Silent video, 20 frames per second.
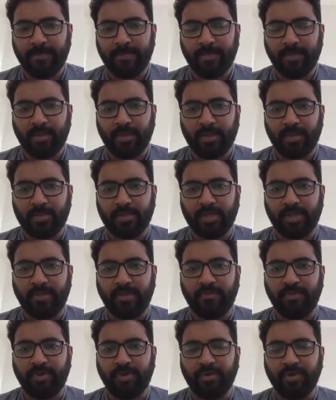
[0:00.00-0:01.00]
See, if you're
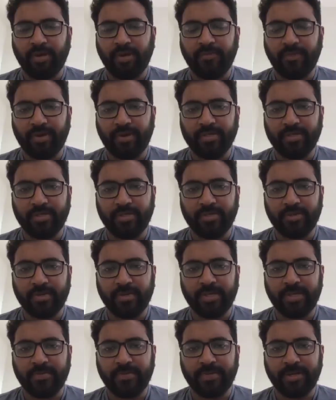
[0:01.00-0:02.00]
looking for reasons to be
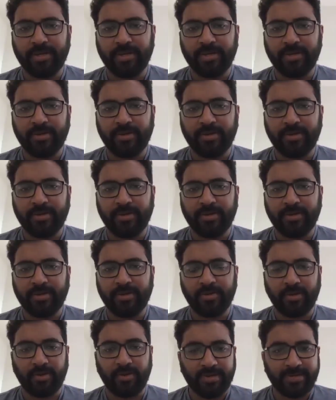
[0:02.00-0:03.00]
intimidated, you
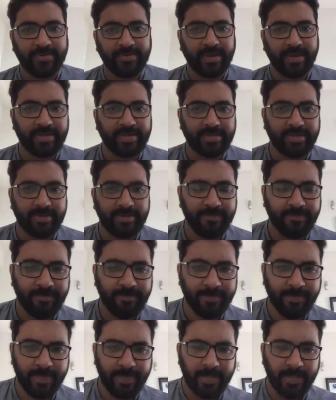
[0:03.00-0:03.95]
will always find some.